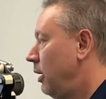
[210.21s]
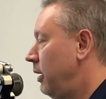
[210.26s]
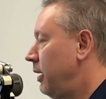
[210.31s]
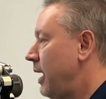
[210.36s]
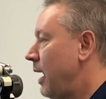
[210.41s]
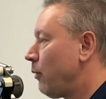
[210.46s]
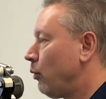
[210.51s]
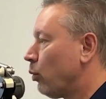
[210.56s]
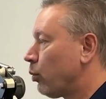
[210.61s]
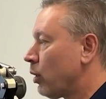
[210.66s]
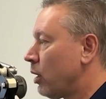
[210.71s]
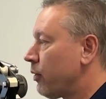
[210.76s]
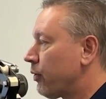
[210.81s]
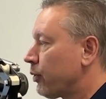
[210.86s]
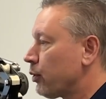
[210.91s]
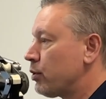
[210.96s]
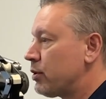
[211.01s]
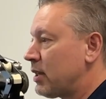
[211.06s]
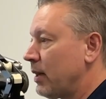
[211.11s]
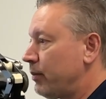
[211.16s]
And that will run
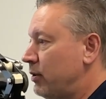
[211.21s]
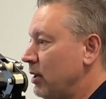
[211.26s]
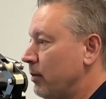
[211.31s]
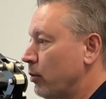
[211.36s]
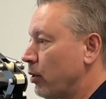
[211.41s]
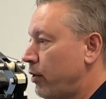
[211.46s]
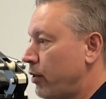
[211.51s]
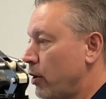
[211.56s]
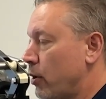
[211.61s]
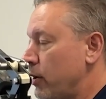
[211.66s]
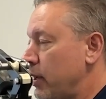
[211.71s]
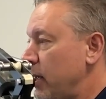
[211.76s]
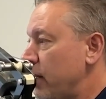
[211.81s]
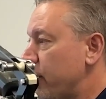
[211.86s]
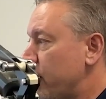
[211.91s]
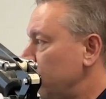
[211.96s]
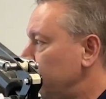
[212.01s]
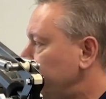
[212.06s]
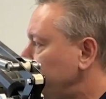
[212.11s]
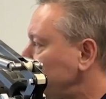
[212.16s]
through September
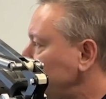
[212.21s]
30th.